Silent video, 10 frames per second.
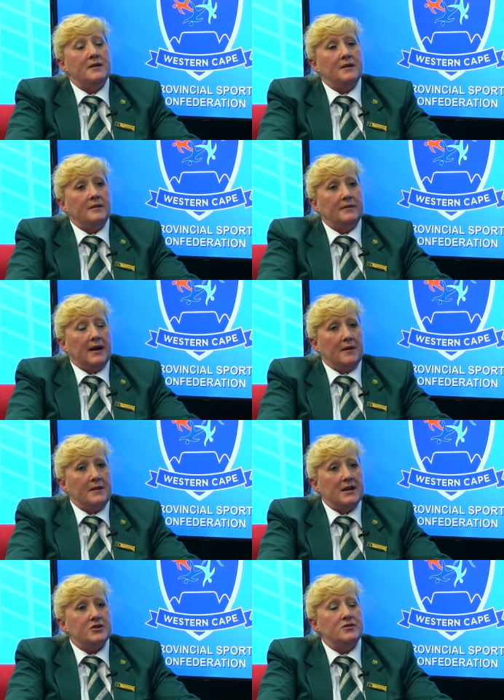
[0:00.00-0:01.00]
the um,
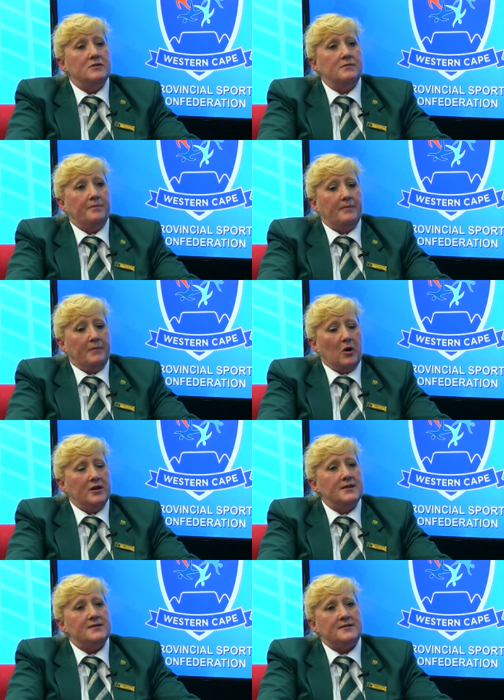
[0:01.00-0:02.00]
national
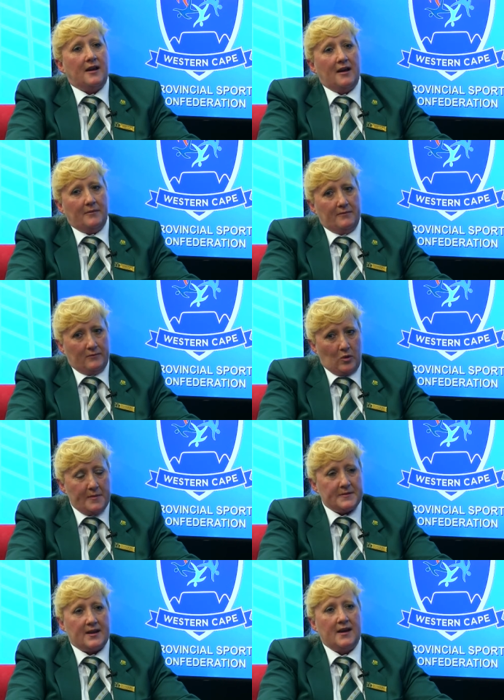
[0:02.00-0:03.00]
body's um,
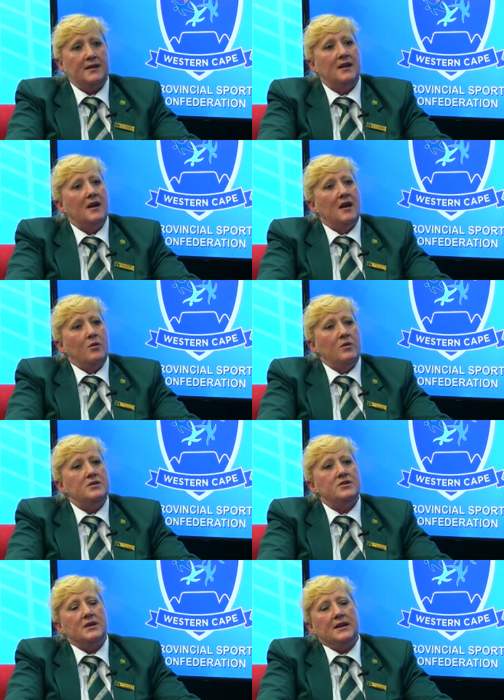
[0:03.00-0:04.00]
website,
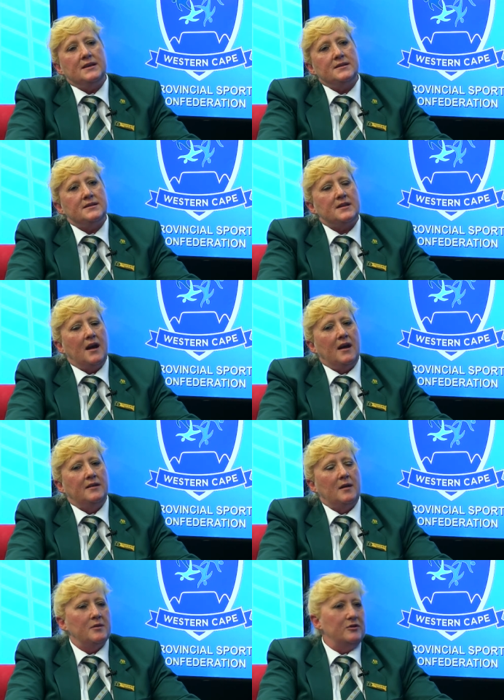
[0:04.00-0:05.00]
which is uh,
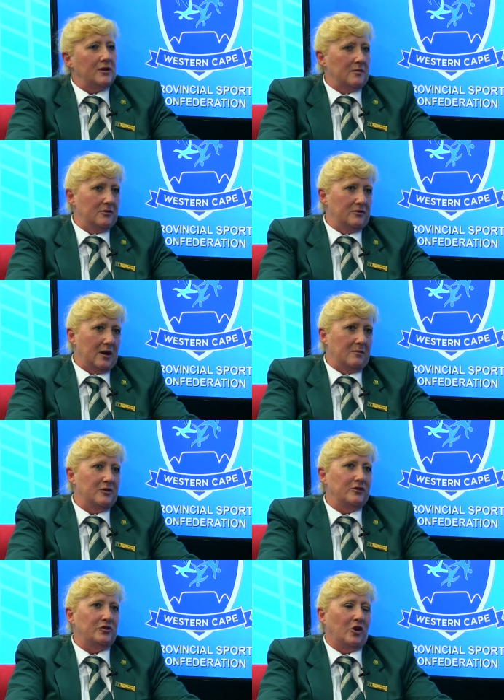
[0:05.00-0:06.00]

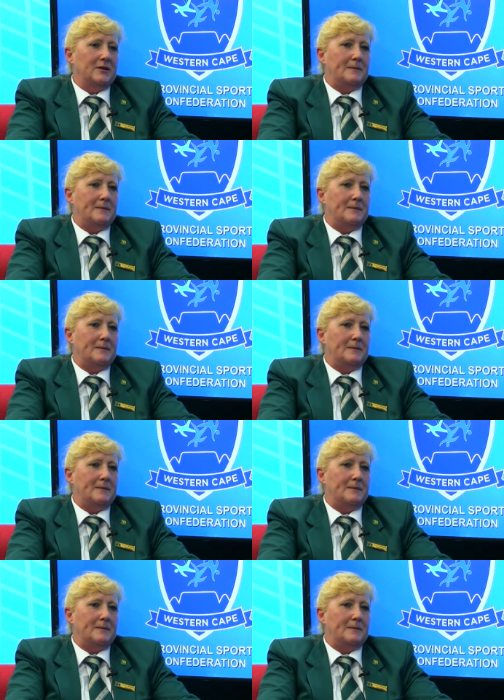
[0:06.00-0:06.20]
www.bpsu.co.za.